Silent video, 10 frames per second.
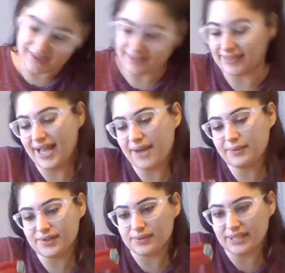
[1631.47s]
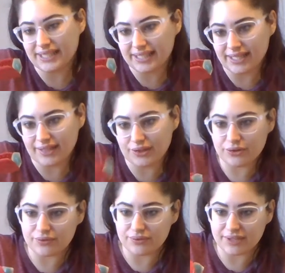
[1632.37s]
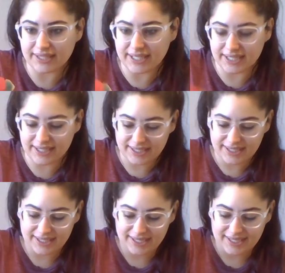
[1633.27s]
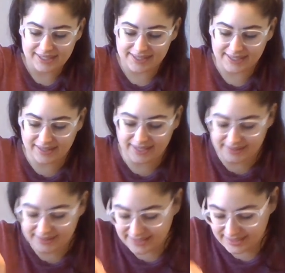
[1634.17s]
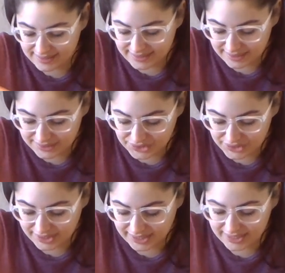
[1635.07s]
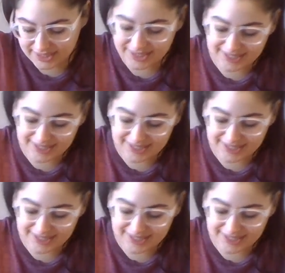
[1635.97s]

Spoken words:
That one's really neat. You can really see the inside section there.